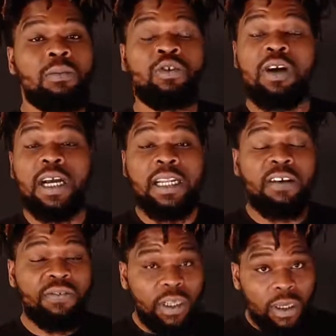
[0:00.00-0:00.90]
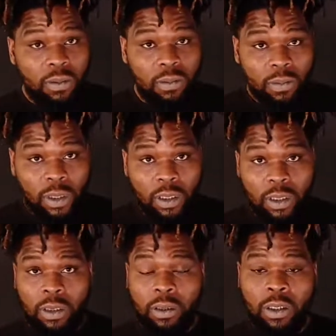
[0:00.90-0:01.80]
crying out for help.
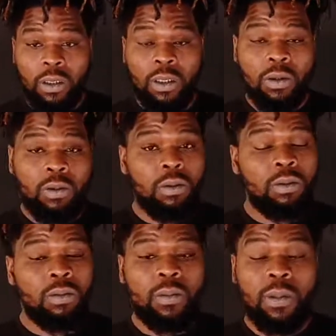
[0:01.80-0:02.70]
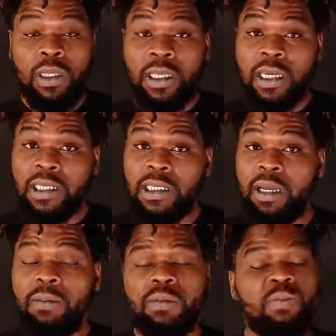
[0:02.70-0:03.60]
You know, like I
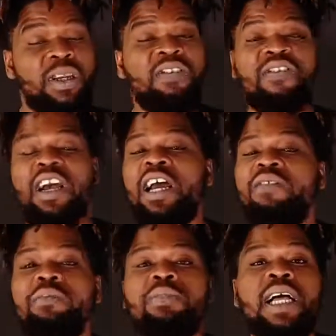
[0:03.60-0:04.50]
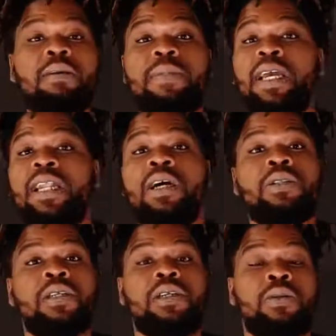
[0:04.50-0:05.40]
said, I'm speaking for every black man out
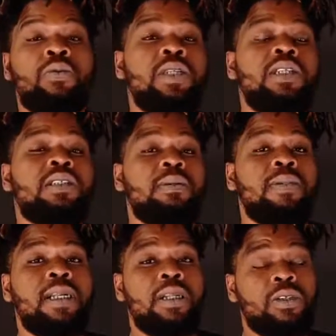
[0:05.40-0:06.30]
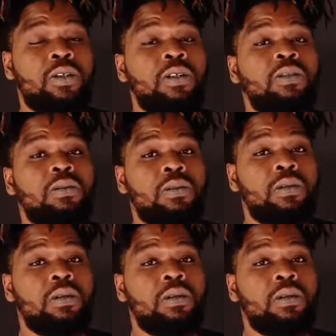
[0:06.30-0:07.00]
there. We need somebody to talk to.